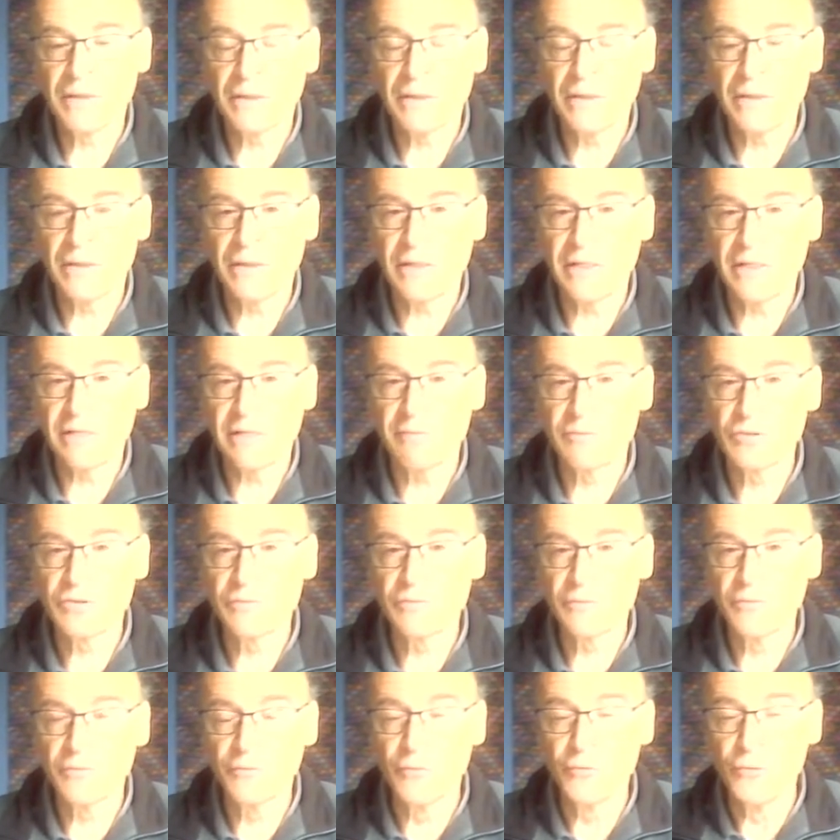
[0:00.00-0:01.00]
it was
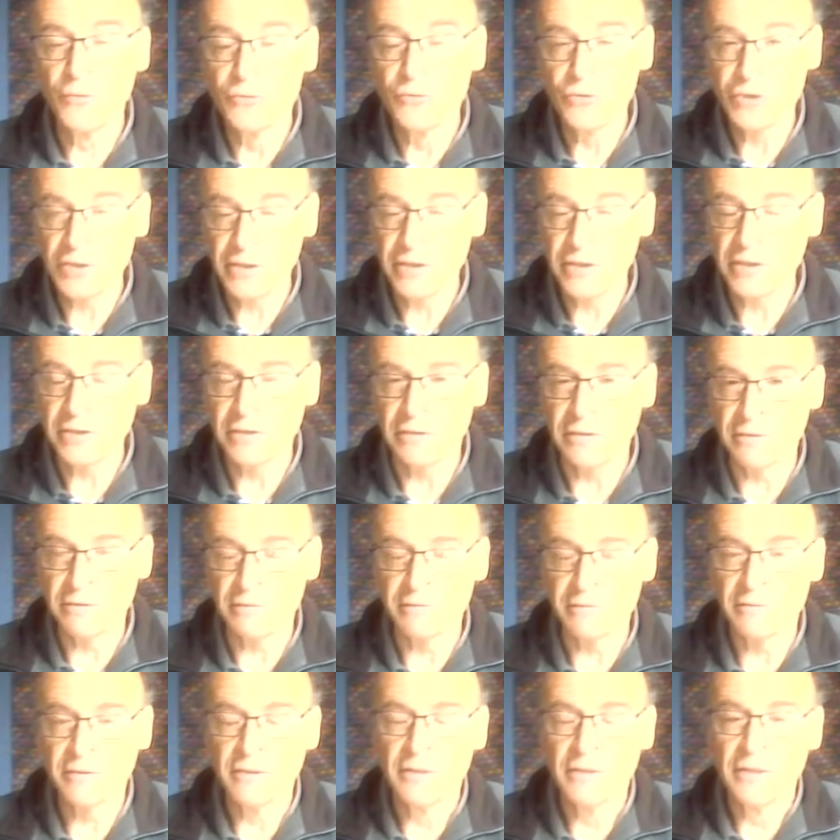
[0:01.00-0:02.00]
routine
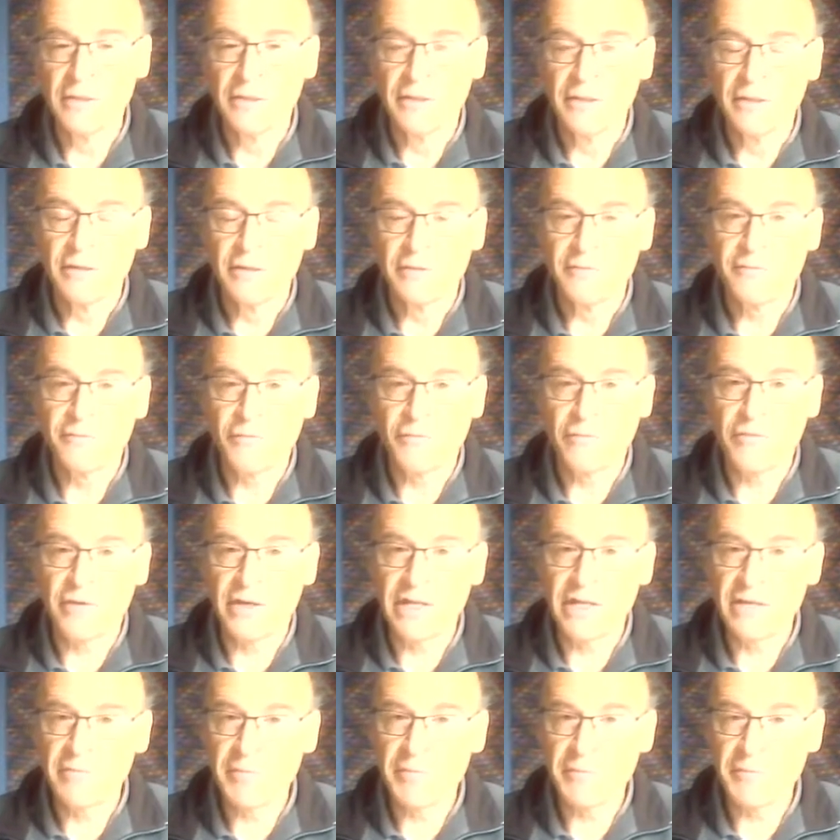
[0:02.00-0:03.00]
for the
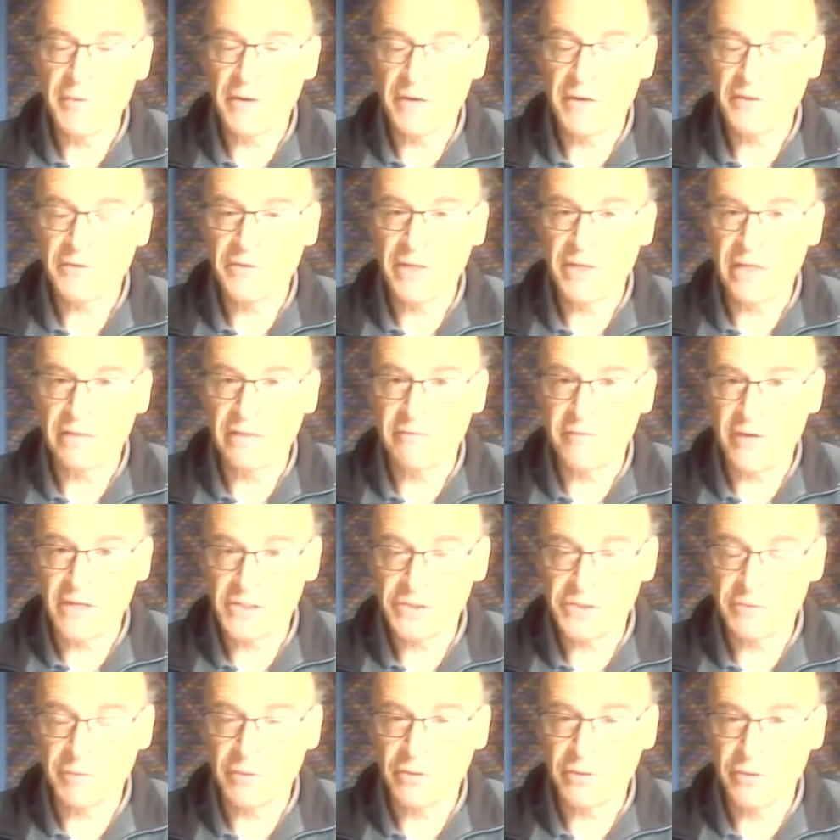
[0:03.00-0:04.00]
Labour Party
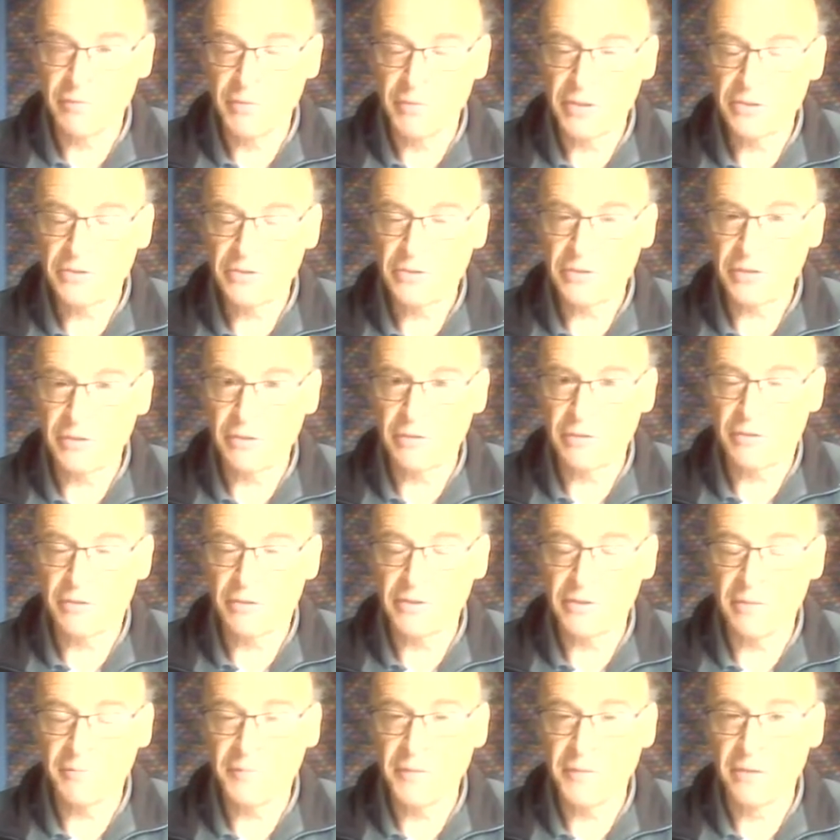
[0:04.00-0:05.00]
Advisory Committee on
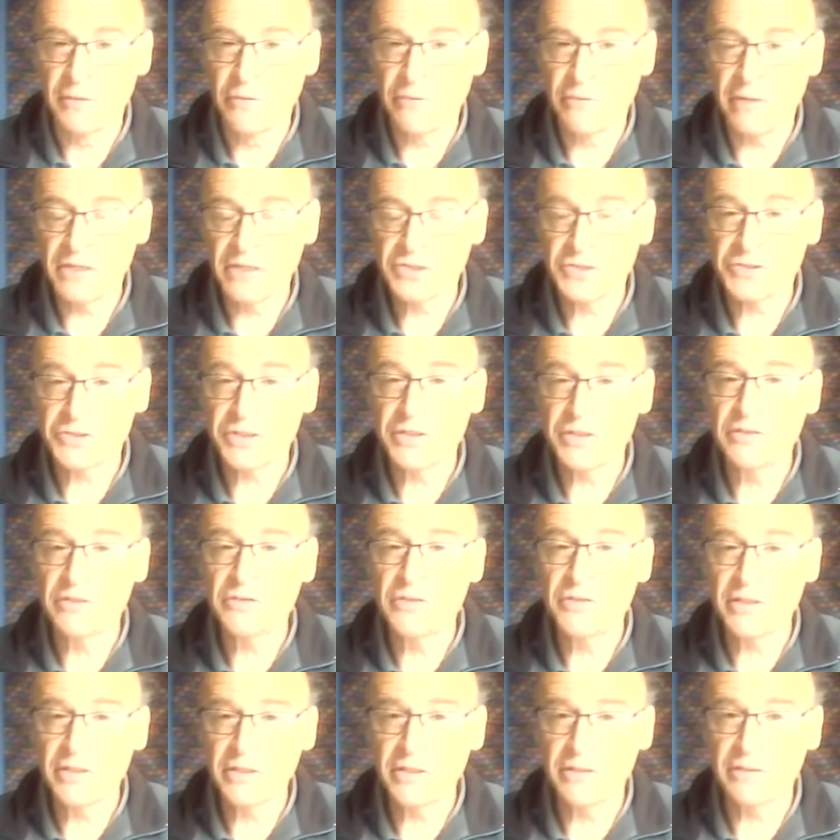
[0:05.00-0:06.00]
Imperial Questions,
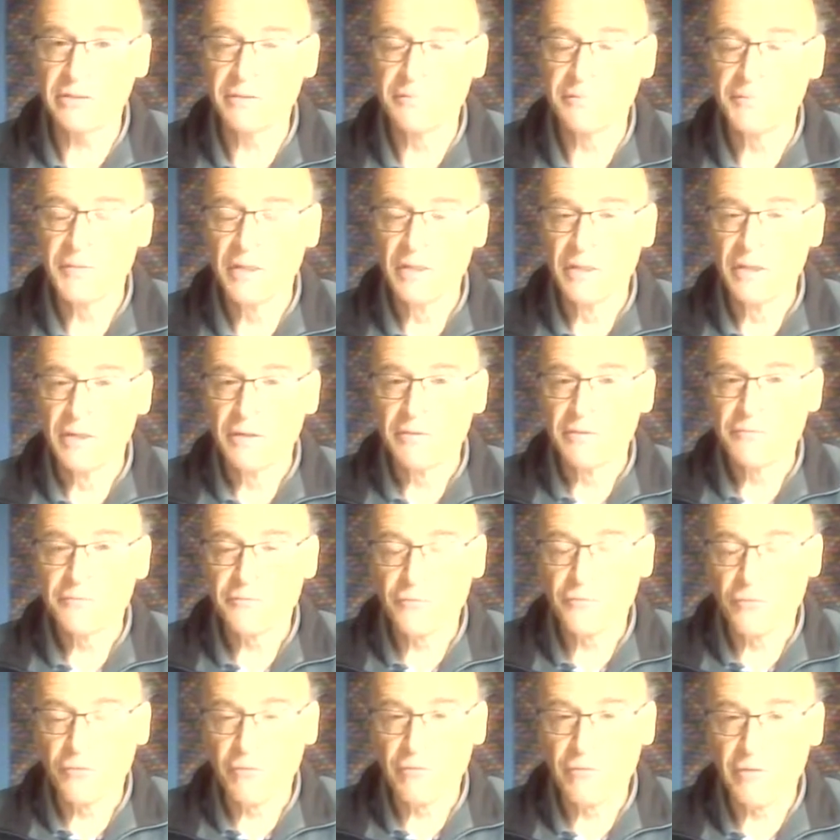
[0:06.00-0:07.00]
indeed
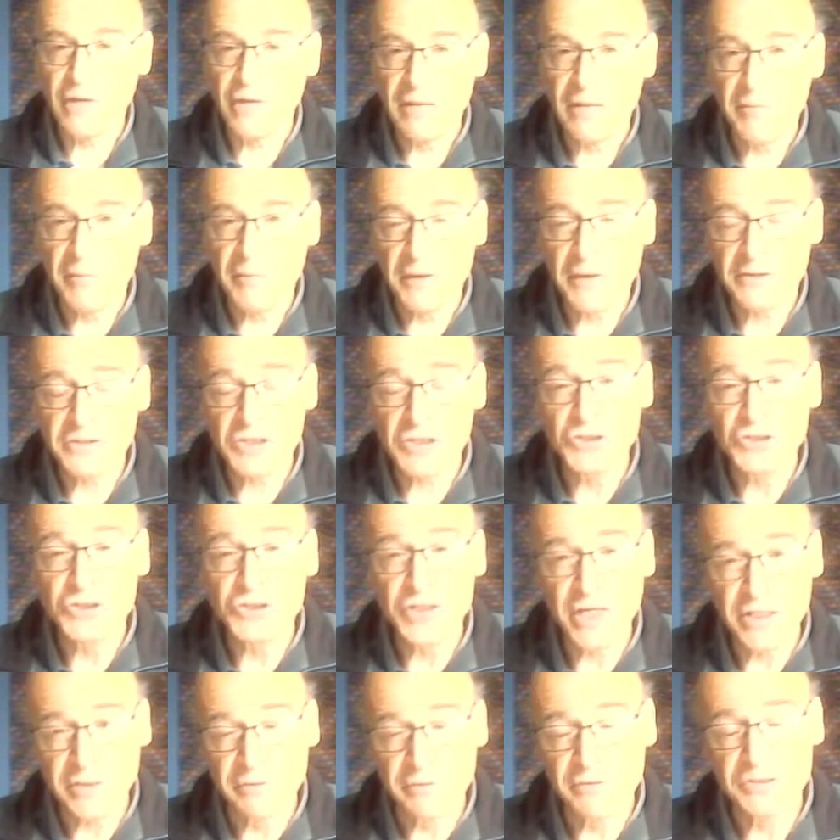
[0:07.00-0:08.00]
for the Labour Party's
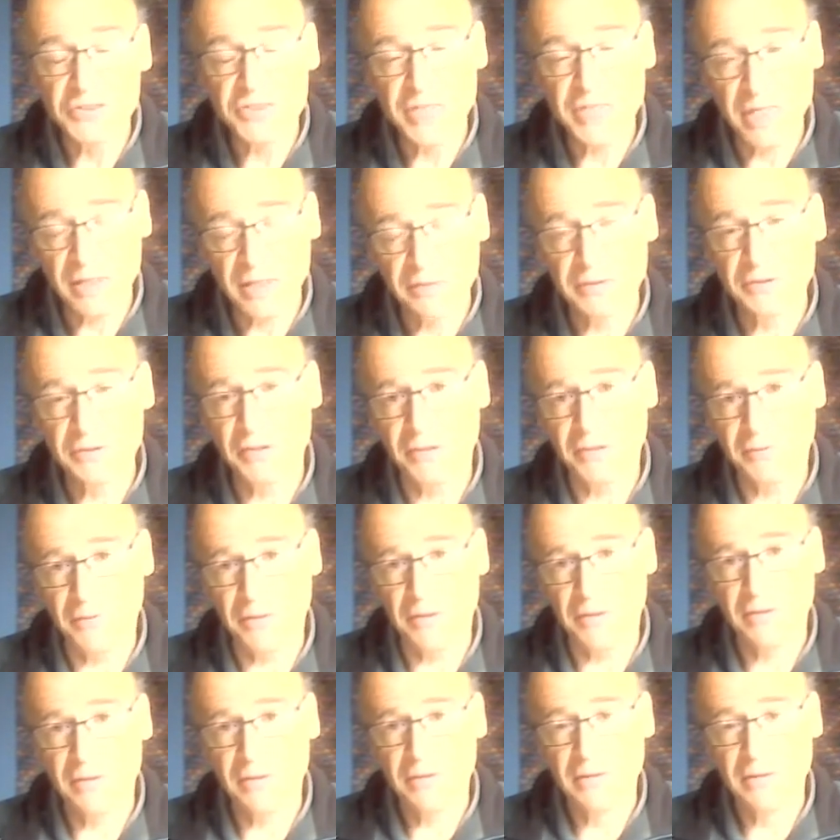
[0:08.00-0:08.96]
General Secretary,